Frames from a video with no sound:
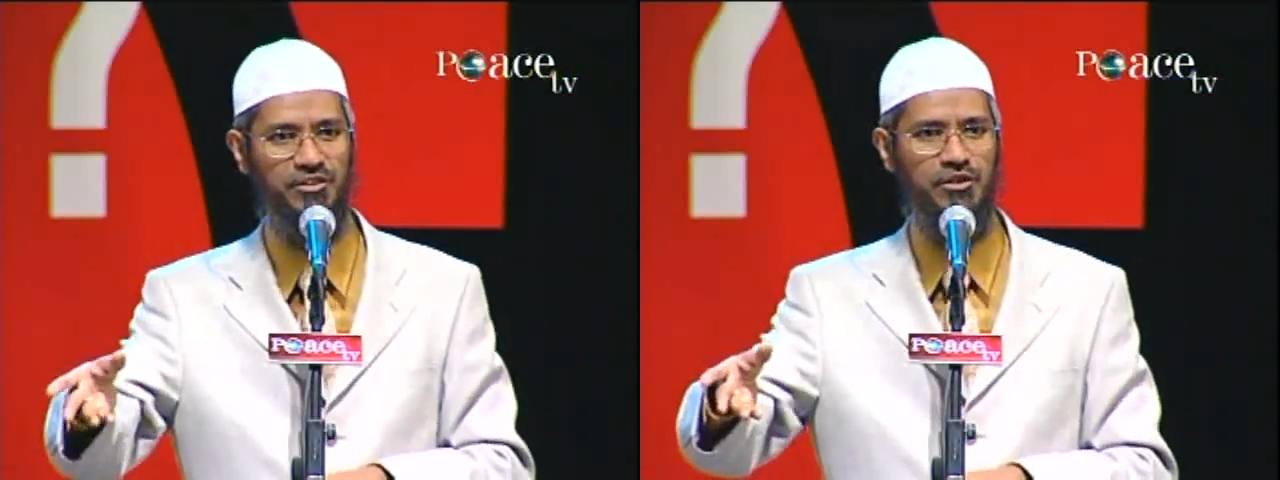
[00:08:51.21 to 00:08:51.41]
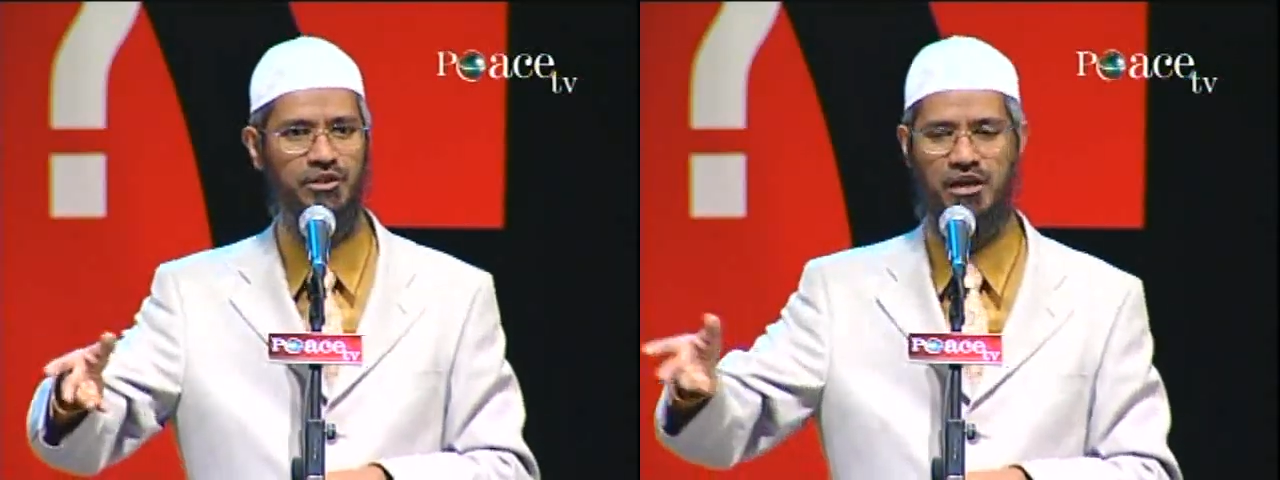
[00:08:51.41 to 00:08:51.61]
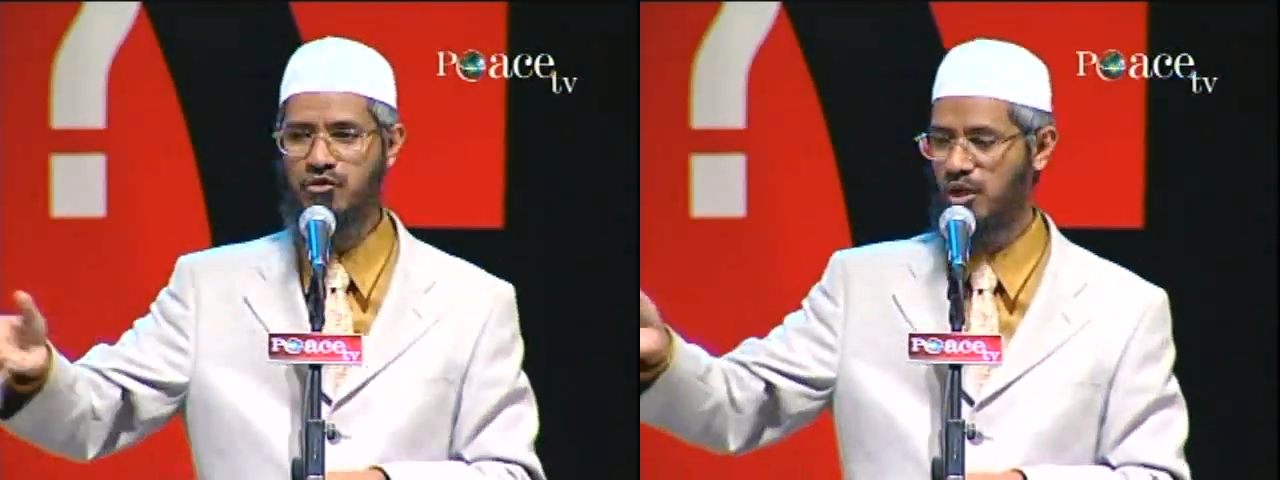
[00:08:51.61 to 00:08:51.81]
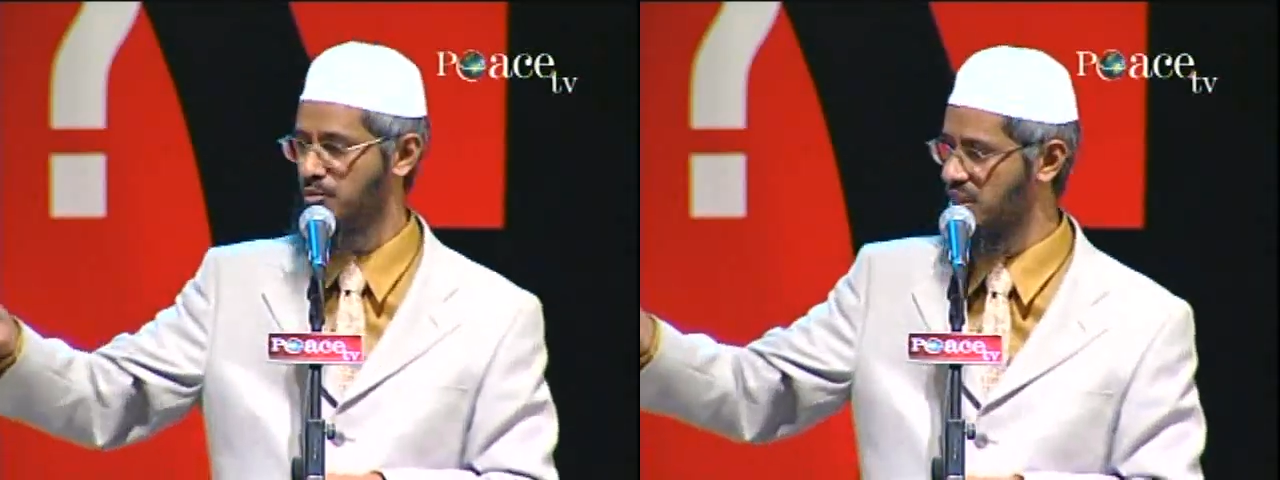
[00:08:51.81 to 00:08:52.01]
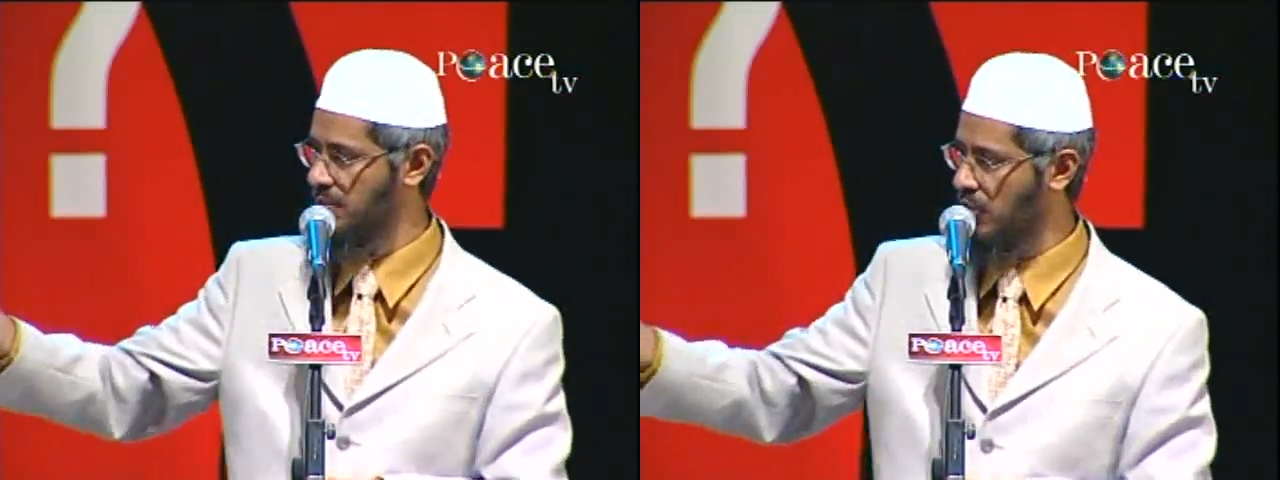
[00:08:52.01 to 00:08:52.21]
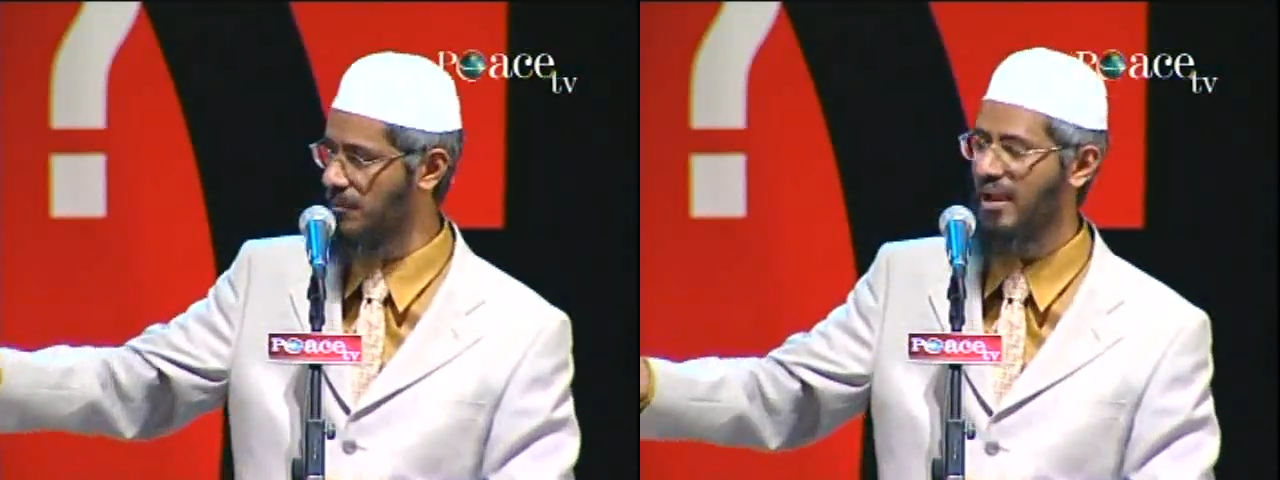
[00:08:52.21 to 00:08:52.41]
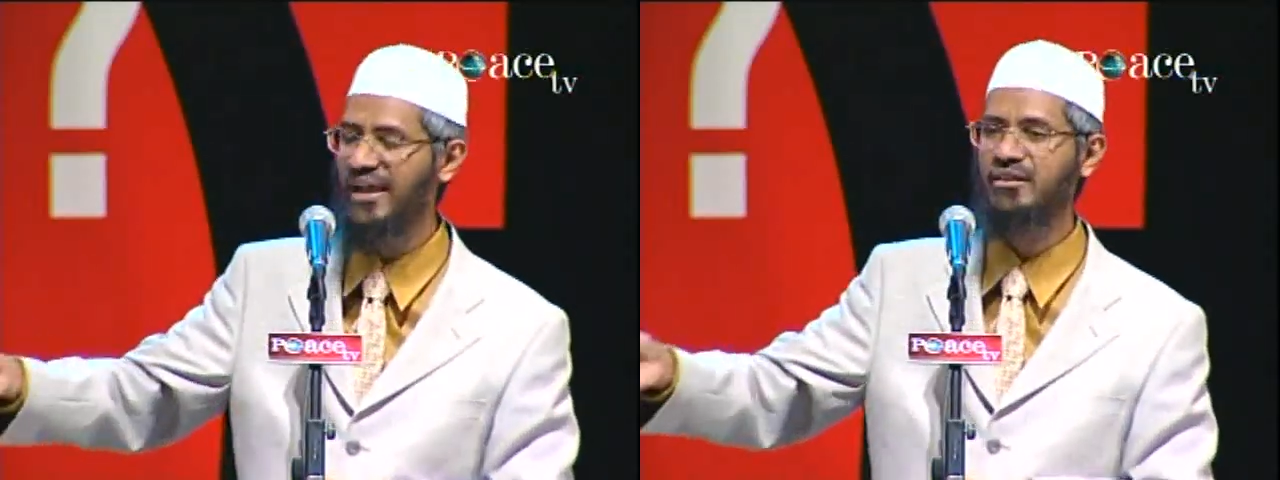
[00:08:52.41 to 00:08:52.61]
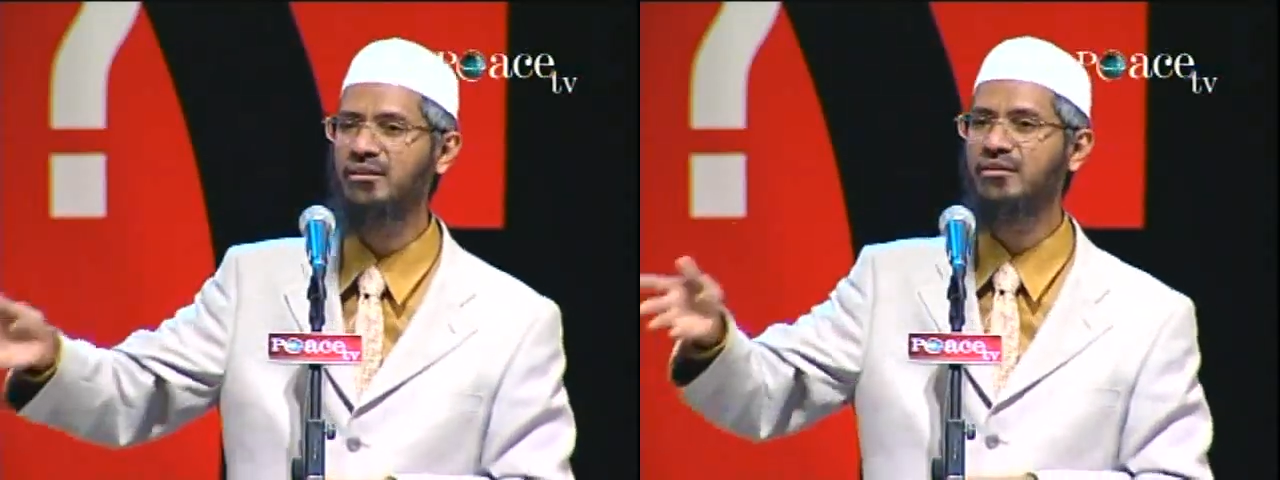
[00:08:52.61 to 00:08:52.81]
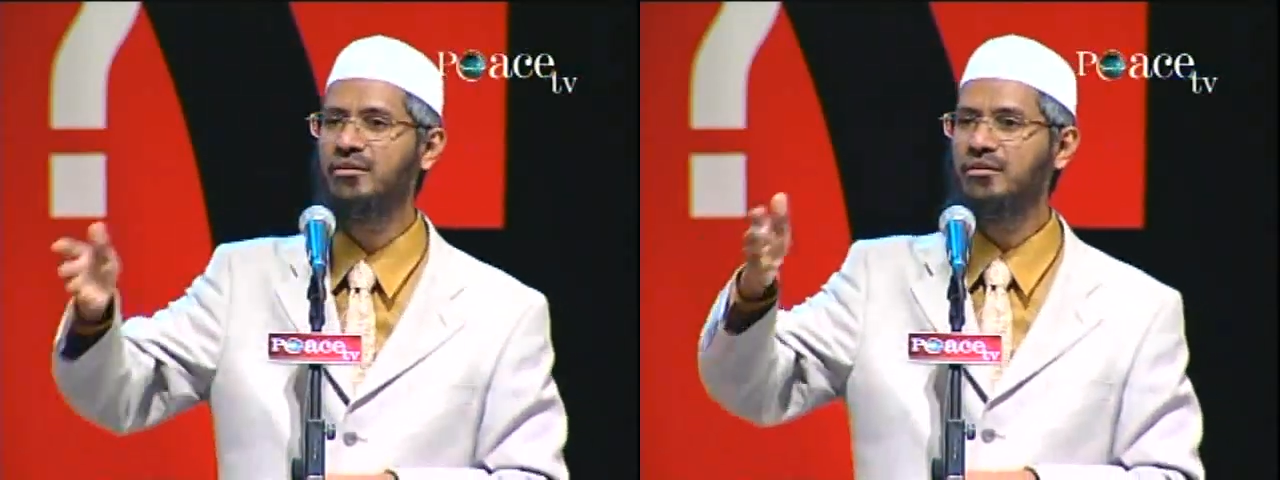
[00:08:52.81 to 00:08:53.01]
You have the Communism Combat,